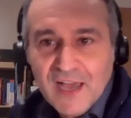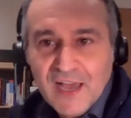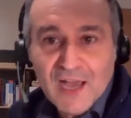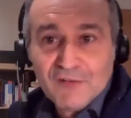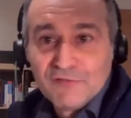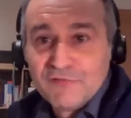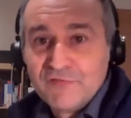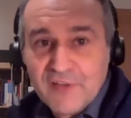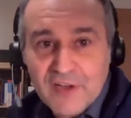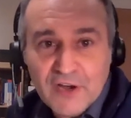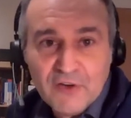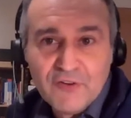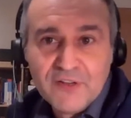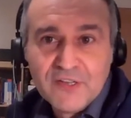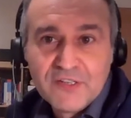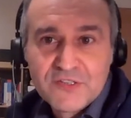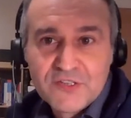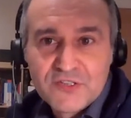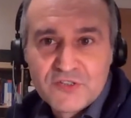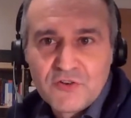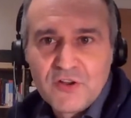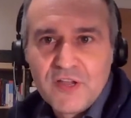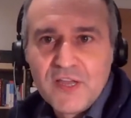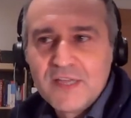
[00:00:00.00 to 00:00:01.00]
our
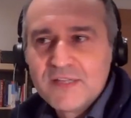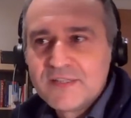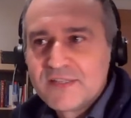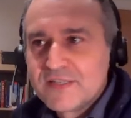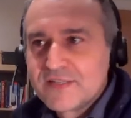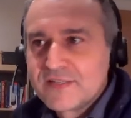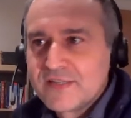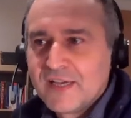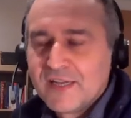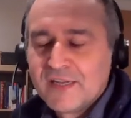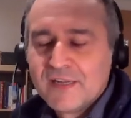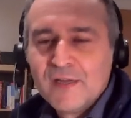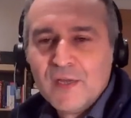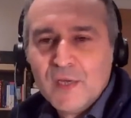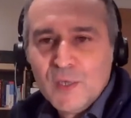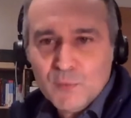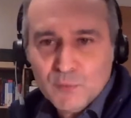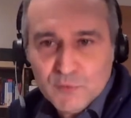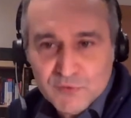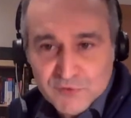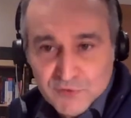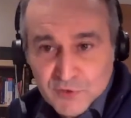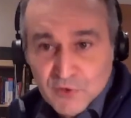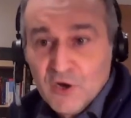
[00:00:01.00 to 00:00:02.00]
variant strains, is that
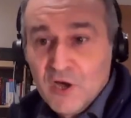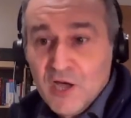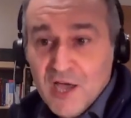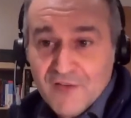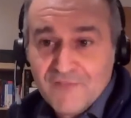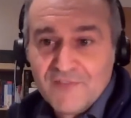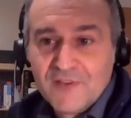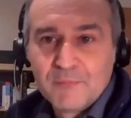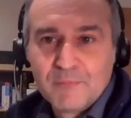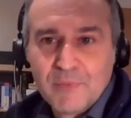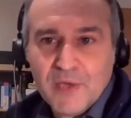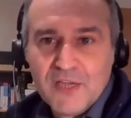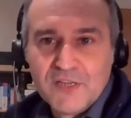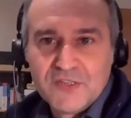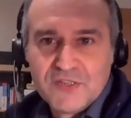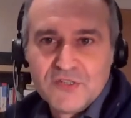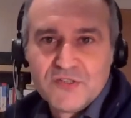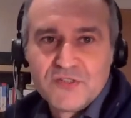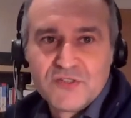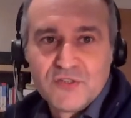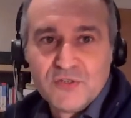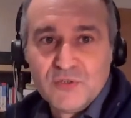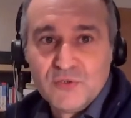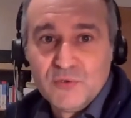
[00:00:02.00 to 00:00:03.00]
we are having
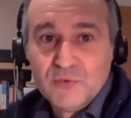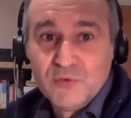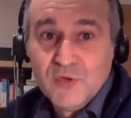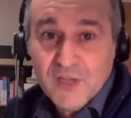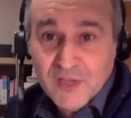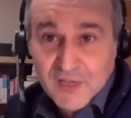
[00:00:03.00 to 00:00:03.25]
patients who